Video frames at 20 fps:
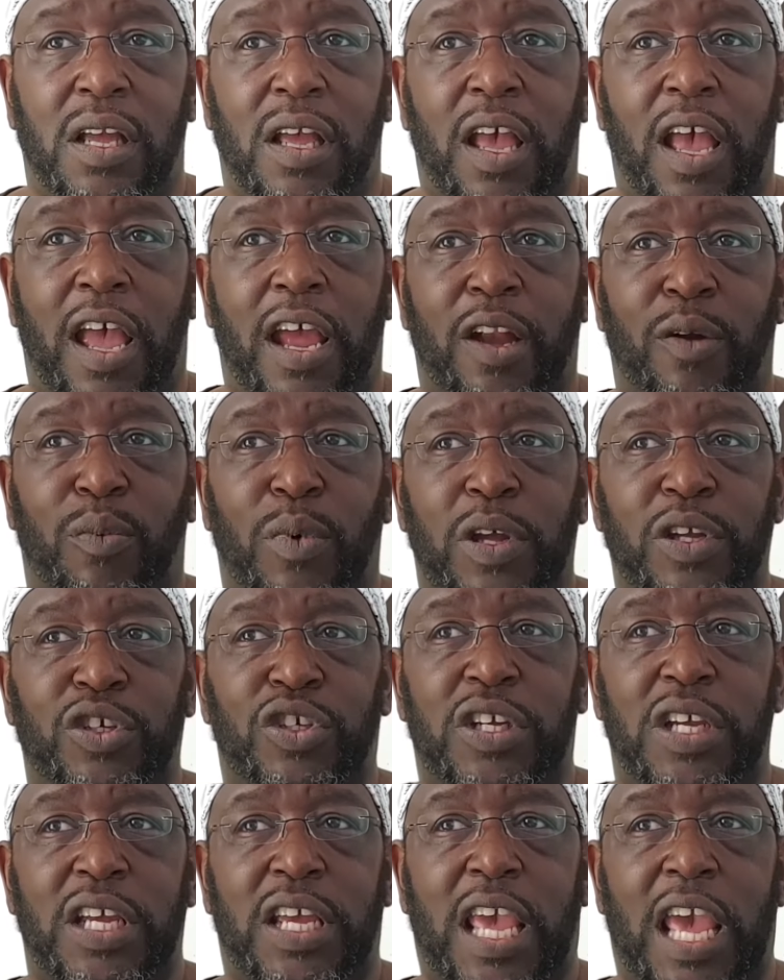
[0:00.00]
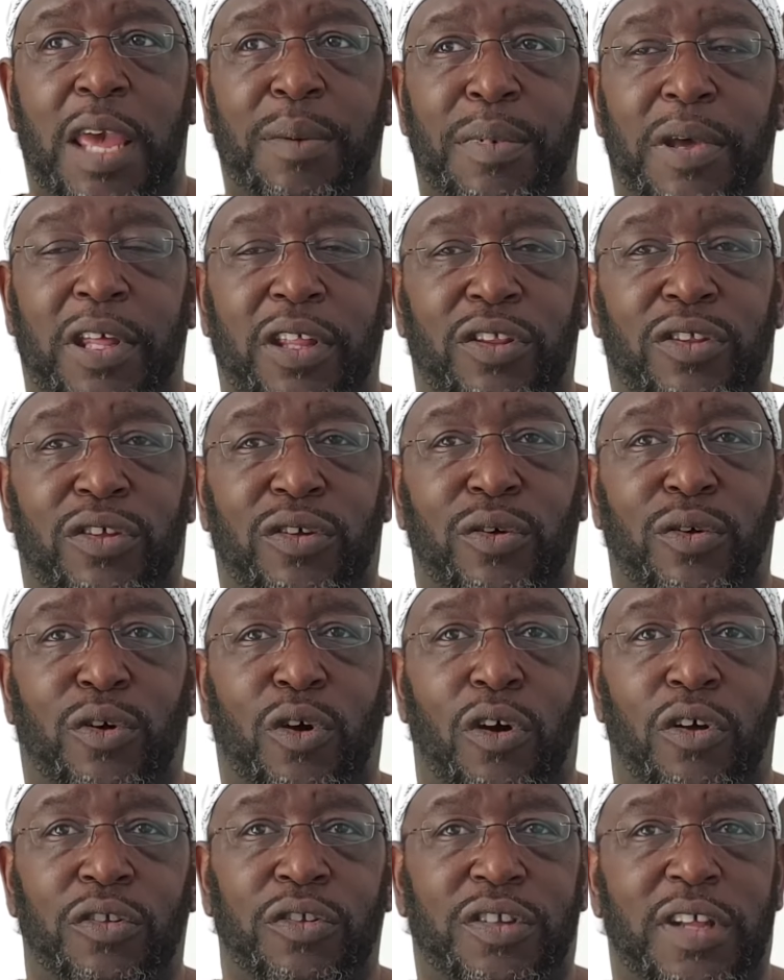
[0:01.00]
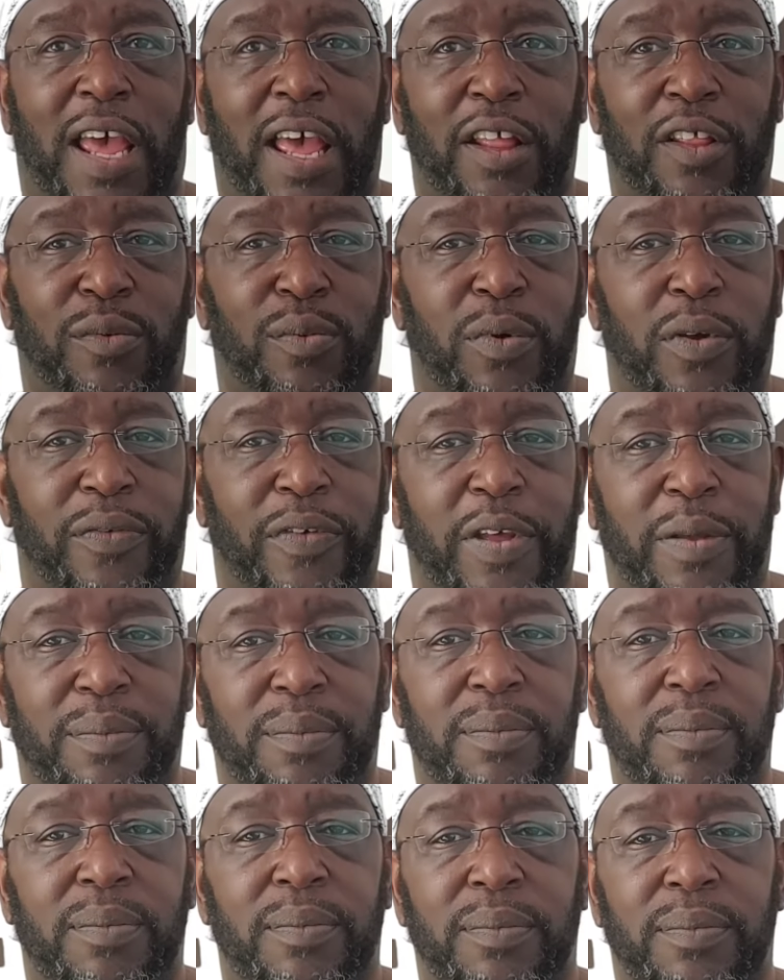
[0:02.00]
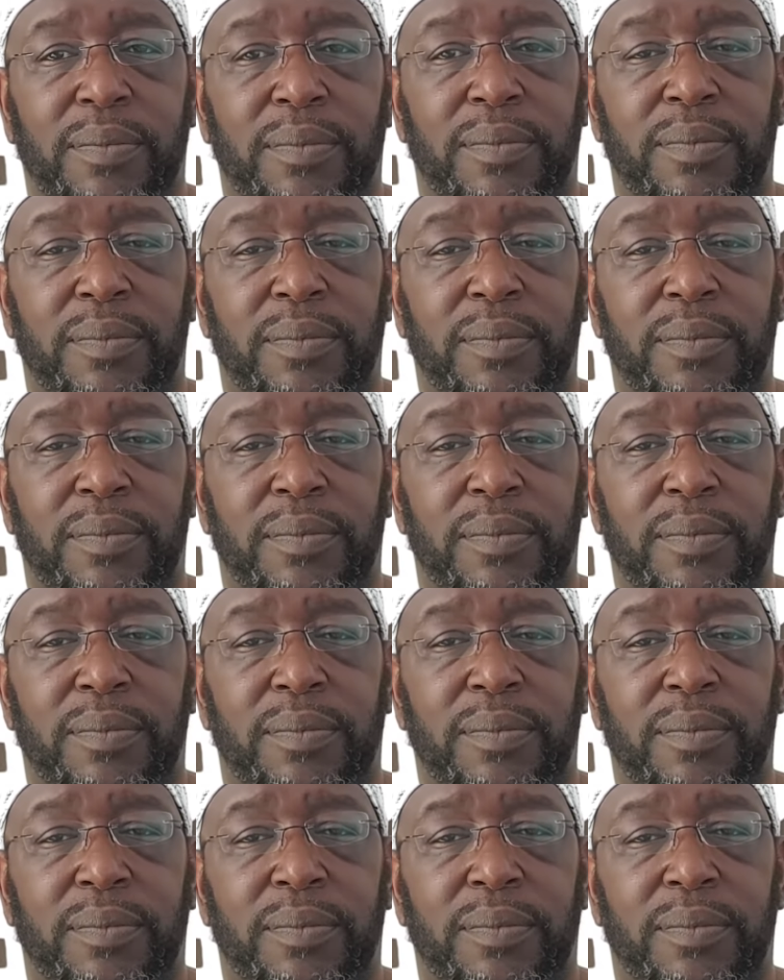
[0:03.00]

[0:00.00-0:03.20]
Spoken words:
and when she came into contact with him,